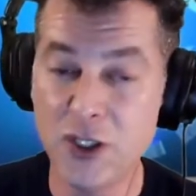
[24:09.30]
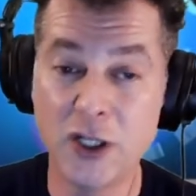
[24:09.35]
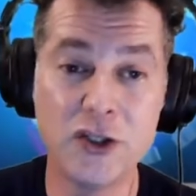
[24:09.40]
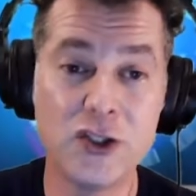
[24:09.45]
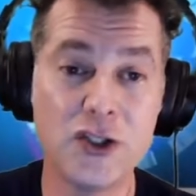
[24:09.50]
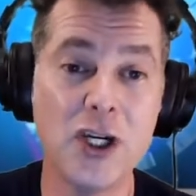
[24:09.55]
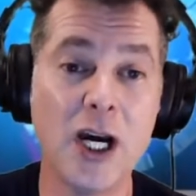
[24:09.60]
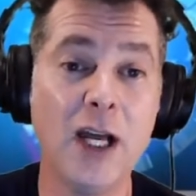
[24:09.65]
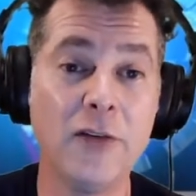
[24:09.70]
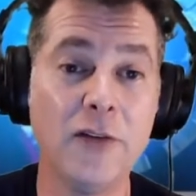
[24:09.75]

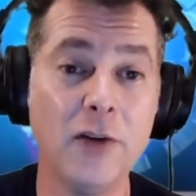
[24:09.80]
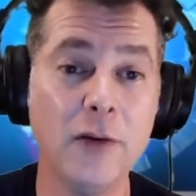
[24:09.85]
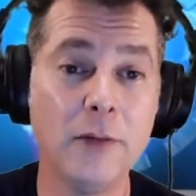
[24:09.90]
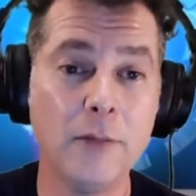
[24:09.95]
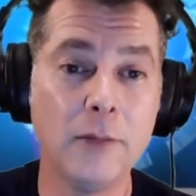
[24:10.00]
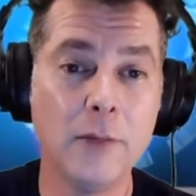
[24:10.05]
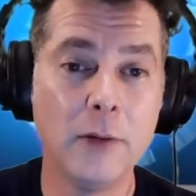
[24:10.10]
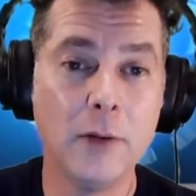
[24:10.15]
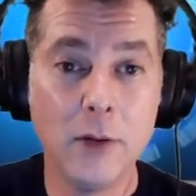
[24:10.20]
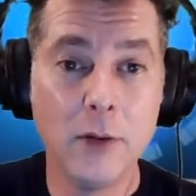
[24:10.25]
Johnson.
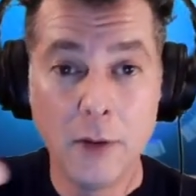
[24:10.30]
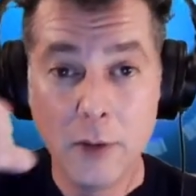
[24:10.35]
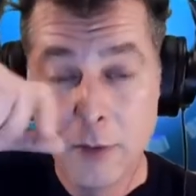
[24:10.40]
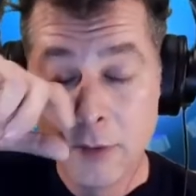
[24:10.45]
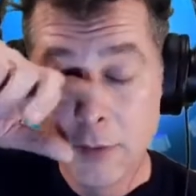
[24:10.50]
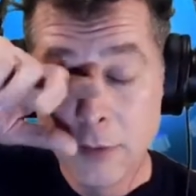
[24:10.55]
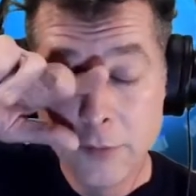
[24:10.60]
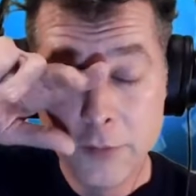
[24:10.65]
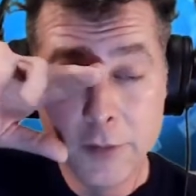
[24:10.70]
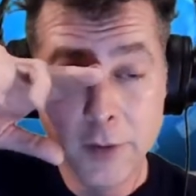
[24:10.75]

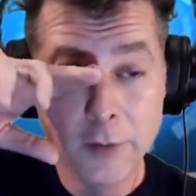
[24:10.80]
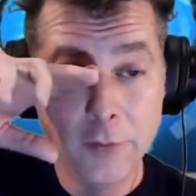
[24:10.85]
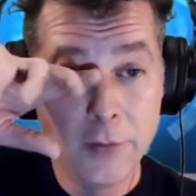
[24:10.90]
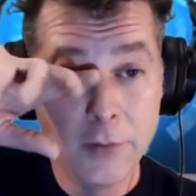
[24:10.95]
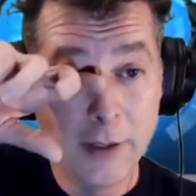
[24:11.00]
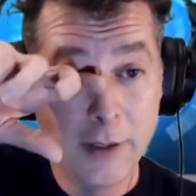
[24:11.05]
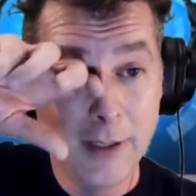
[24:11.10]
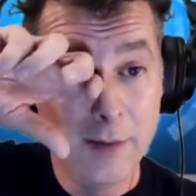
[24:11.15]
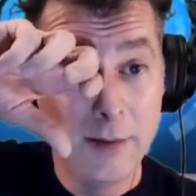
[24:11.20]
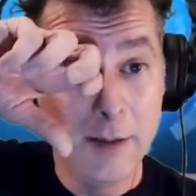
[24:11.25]
She
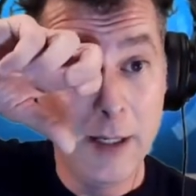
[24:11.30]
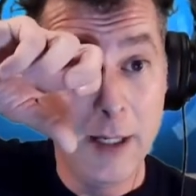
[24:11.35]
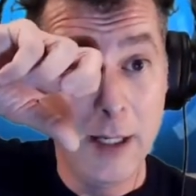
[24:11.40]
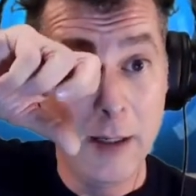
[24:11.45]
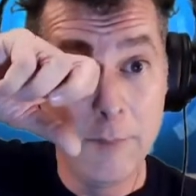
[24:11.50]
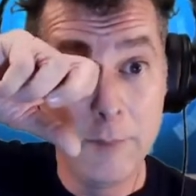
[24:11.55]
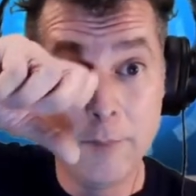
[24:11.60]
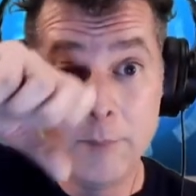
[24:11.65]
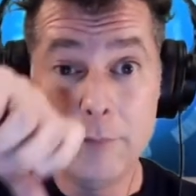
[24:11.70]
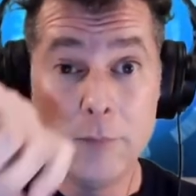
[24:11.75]
said,
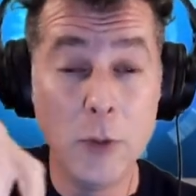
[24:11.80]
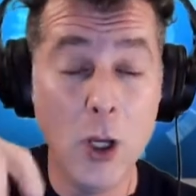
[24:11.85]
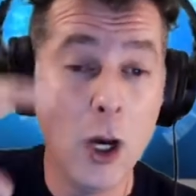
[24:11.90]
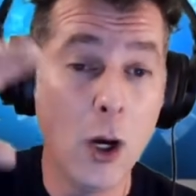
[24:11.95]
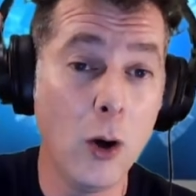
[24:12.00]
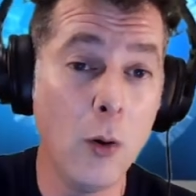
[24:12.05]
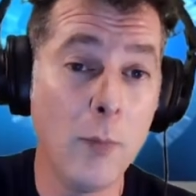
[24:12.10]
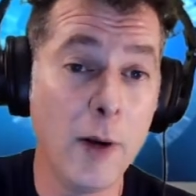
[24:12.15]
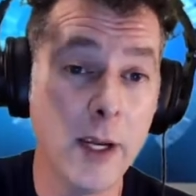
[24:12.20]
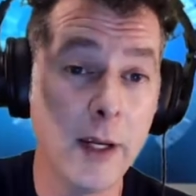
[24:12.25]

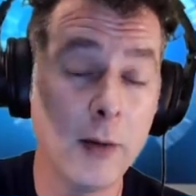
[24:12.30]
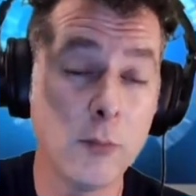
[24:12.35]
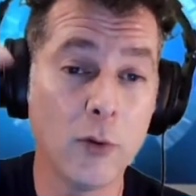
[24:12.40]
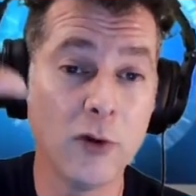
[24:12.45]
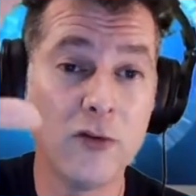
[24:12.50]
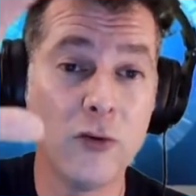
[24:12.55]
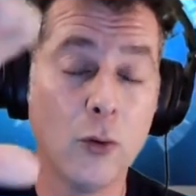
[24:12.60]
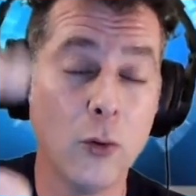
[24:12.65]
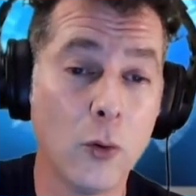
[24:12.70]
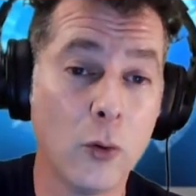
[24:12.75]
no, my
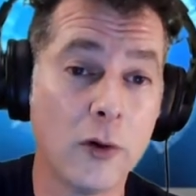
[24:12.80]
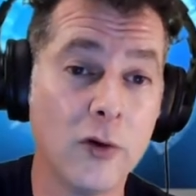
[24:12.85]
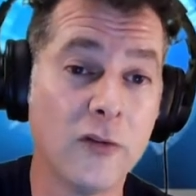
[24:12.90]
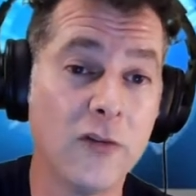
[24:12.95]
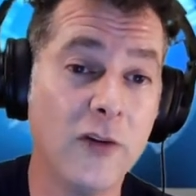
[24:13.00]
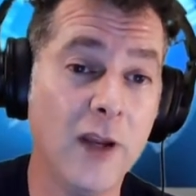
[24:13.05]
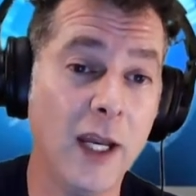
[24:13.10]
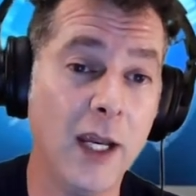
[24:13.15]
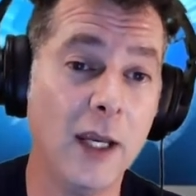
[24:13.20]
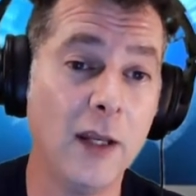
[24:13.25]
original order
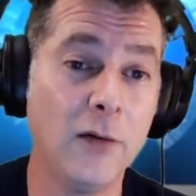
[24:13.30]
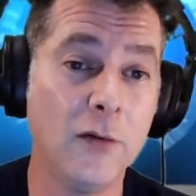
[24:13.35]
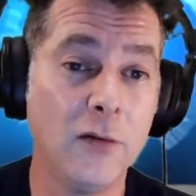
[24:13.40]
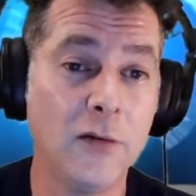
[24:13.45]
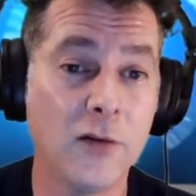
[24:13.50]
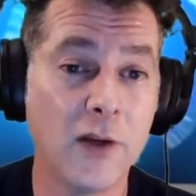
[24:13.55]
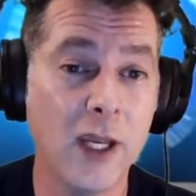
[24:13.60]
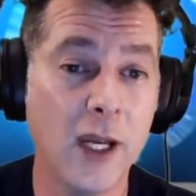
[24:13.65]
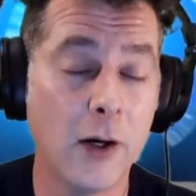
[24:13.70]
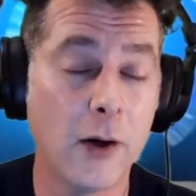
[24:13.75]
stands,
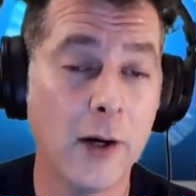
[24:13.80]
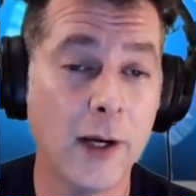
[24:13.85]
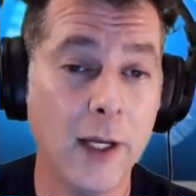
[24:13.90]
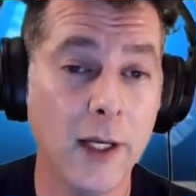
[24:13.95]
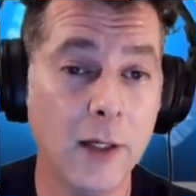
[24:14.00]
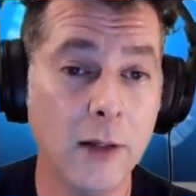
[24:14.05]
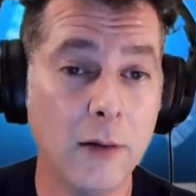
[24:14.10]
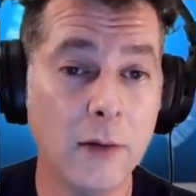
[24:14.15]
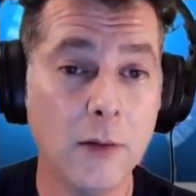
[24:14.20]
Carrie,